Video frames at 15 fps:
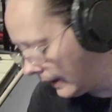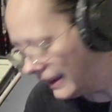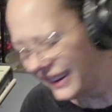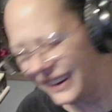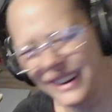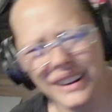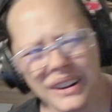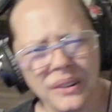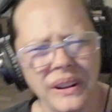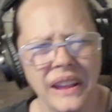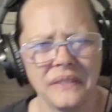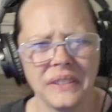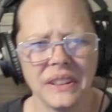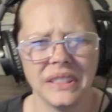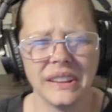I don't
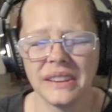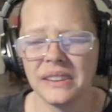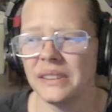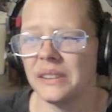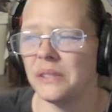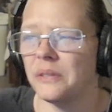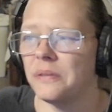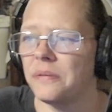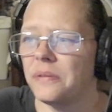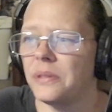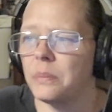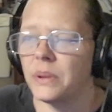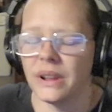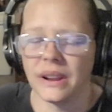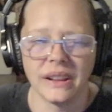have a list of the
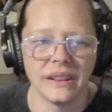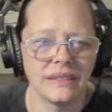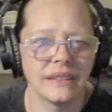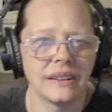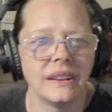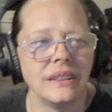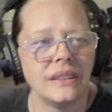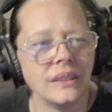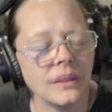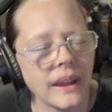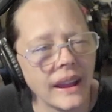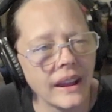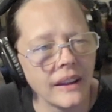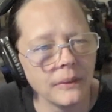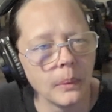plugins that I do
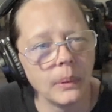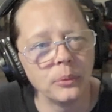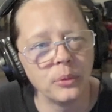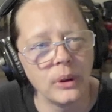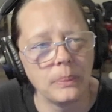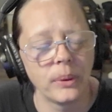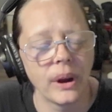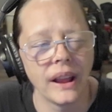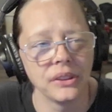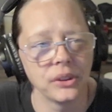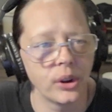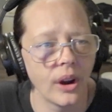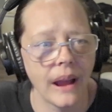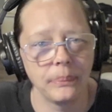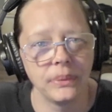have. I mean, Reaper has a
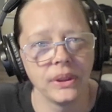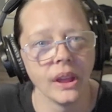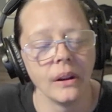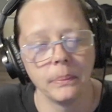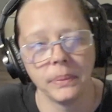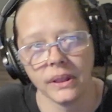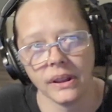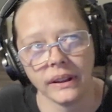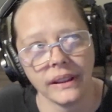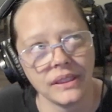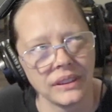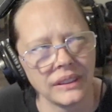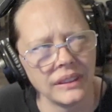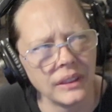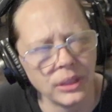crap ton of plugins,
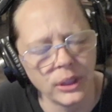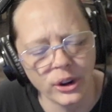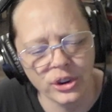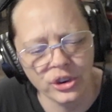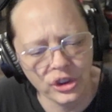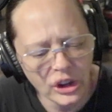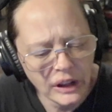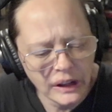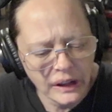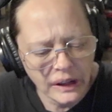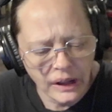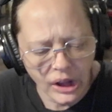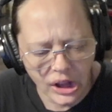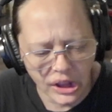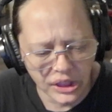and then there's
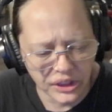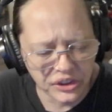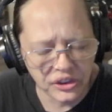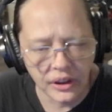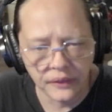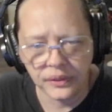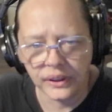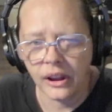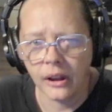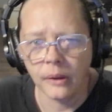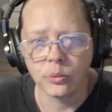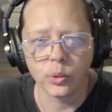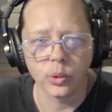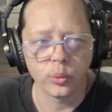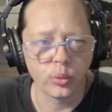all the stuff that
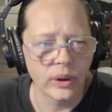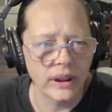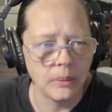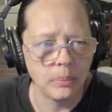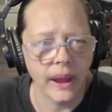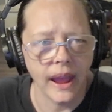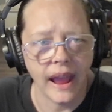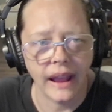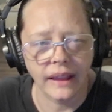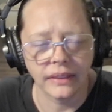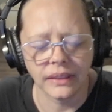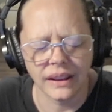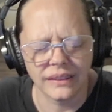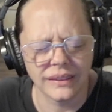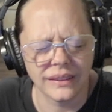comes with Repack
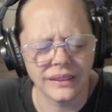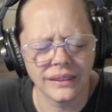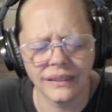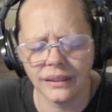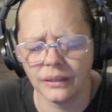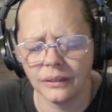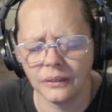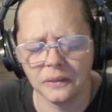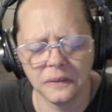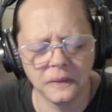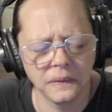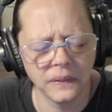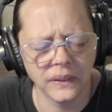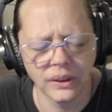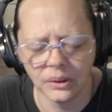that's
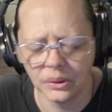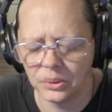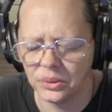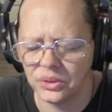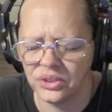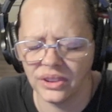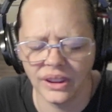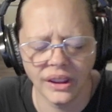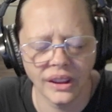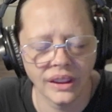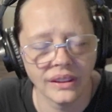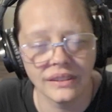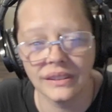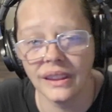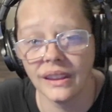confusing
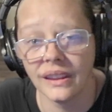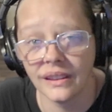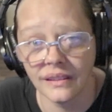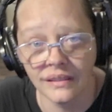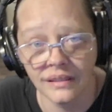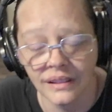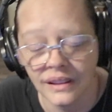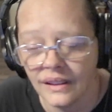as hell.